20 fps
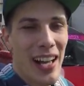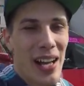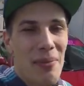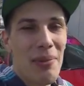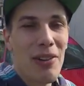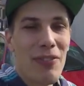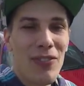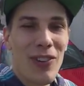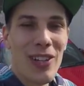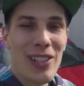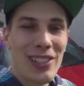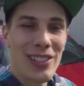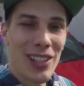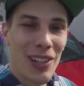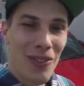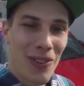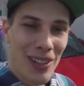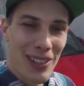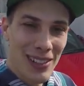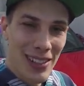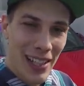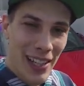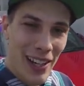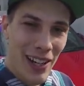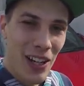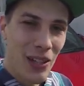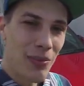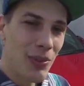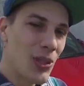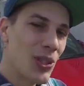But first I wanna say
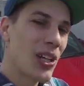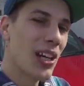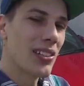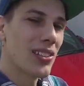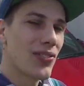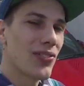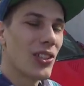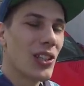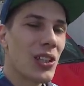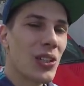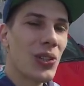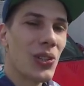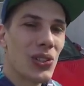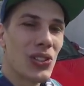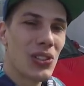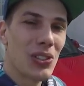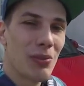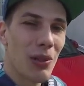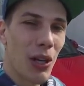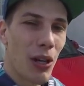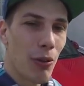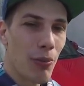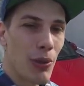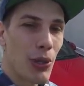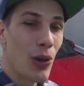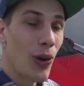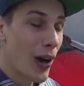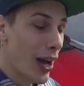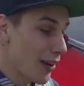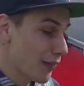I hope you guys are feeling awesome. I hope
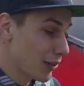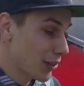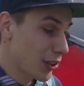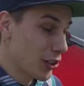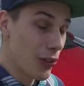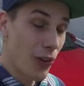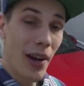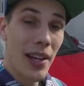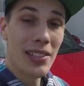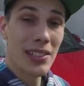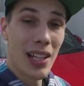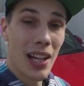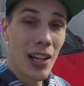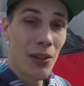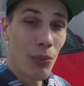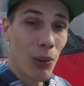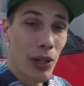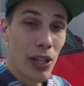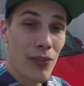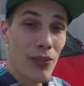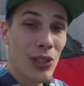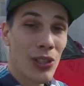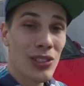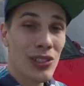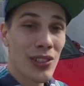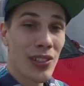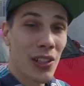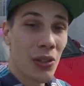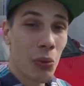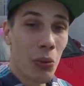you're having a great time, whatever you're
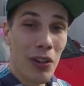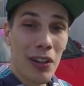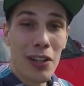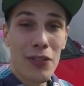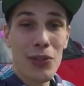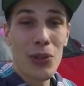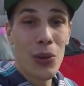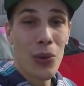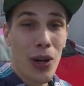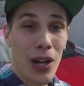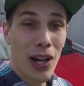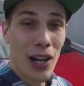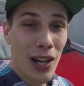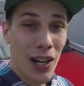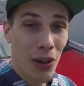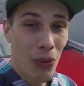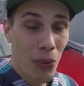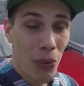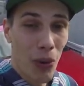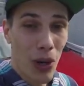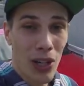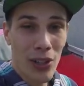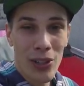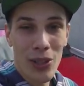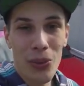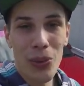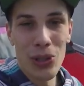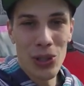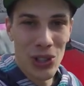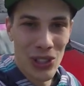doing, wherever you are, while
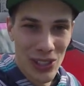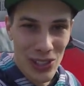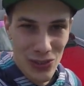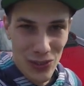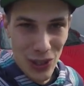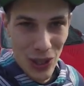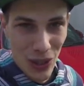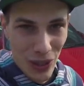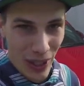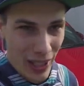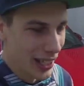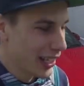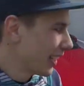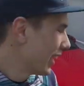you're watching this vlog.